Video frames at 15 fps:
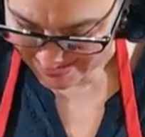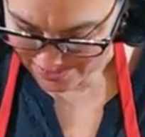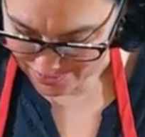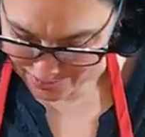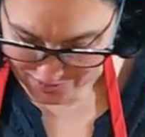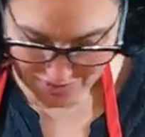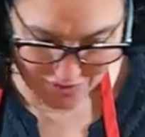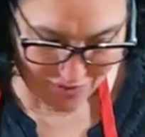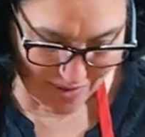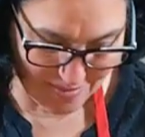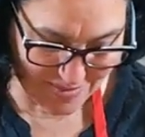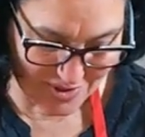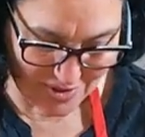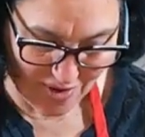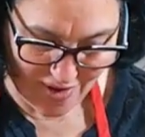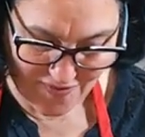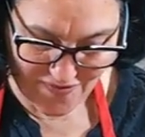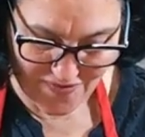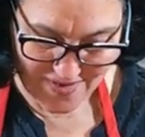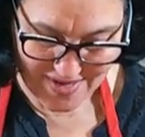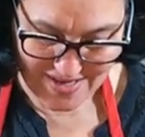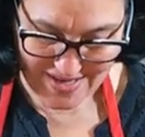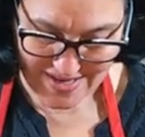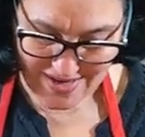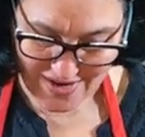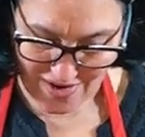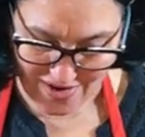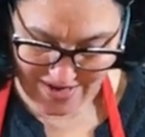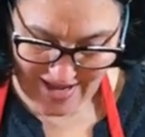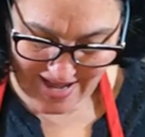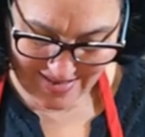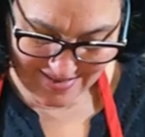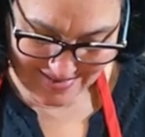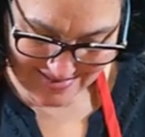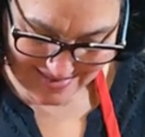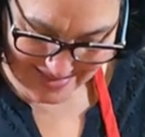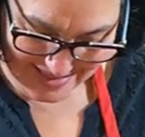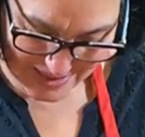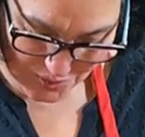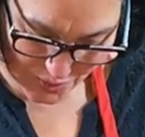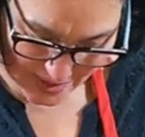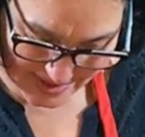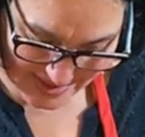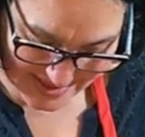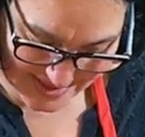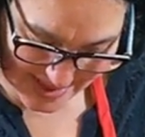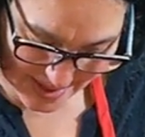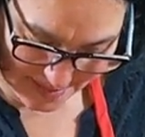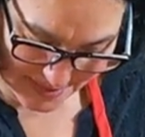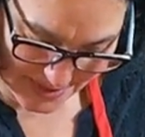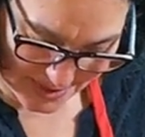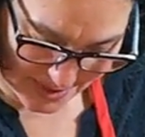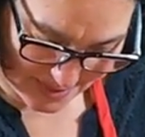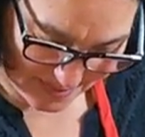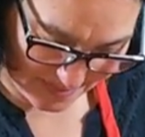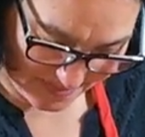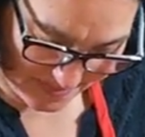get all the crumbs off. Okay, let's wet the top too.